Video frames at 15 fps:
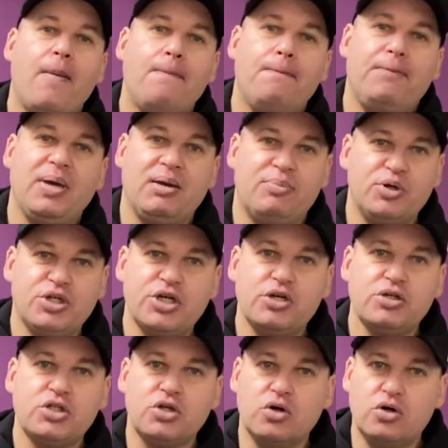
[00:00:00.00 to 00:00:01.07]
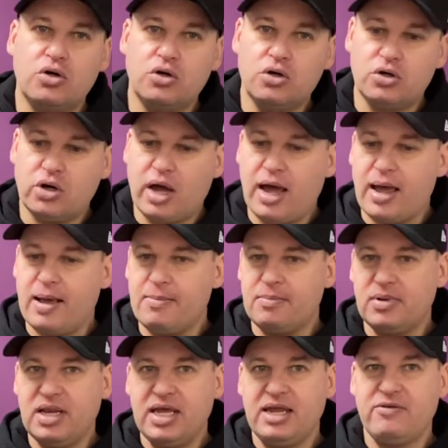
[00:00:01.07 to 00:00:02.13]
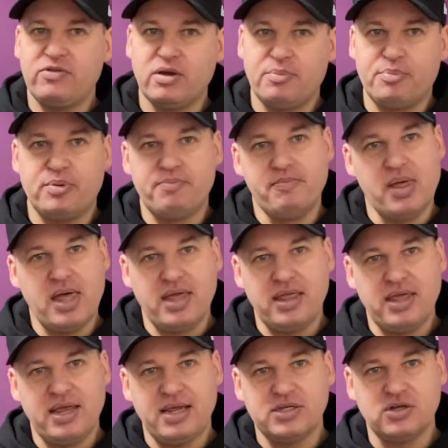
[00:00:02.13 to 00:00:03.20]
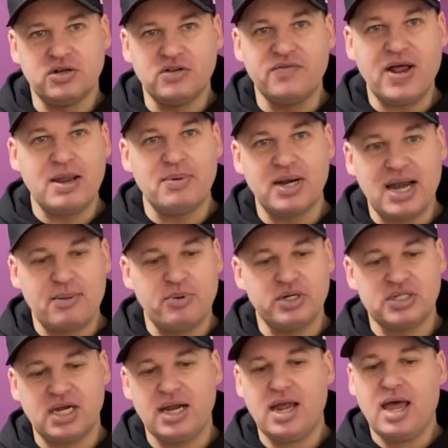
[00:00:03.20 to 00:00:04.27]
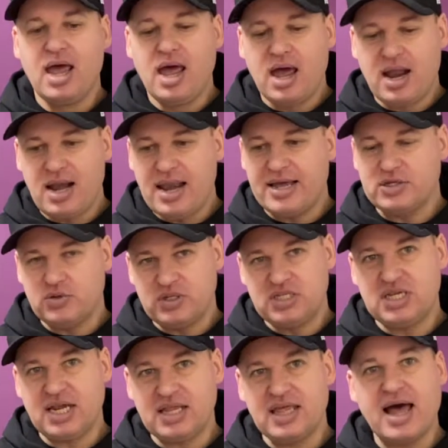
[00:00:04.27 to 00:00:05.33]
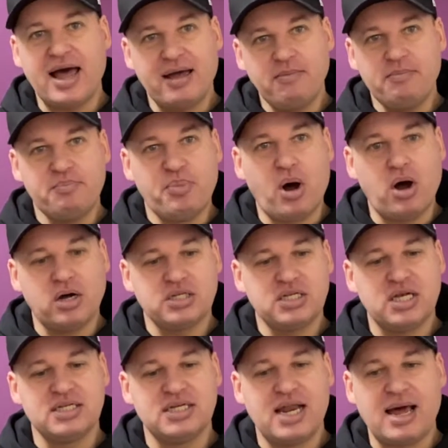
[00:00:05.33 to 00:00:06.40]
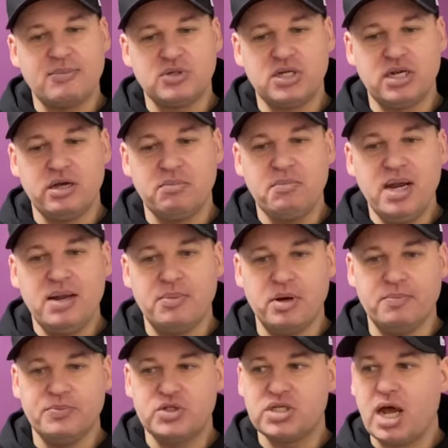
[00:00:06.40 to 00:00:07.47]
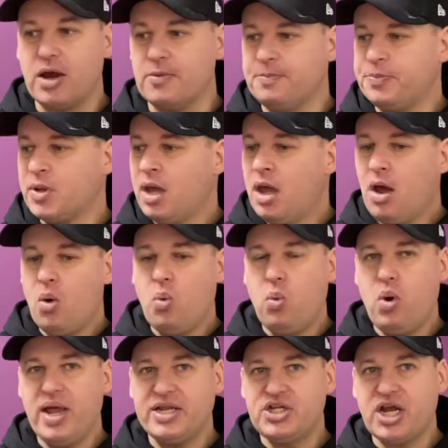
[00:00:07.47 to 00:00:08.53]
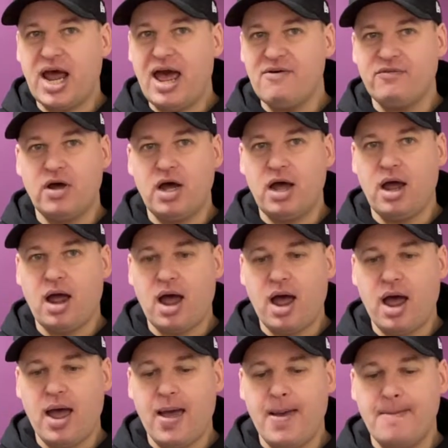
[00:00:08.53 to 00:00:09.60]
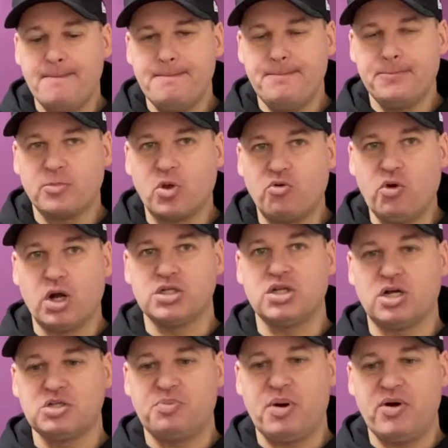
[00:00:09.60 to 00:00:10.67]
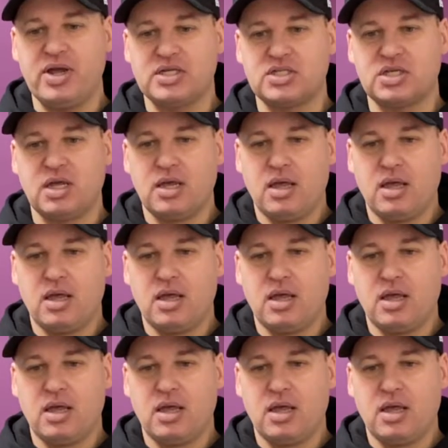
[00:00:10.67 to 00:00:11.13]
be produced or leave the sort of development laboratory unless we tick that box as an absolute minimum. So whichever Rockstar Spirits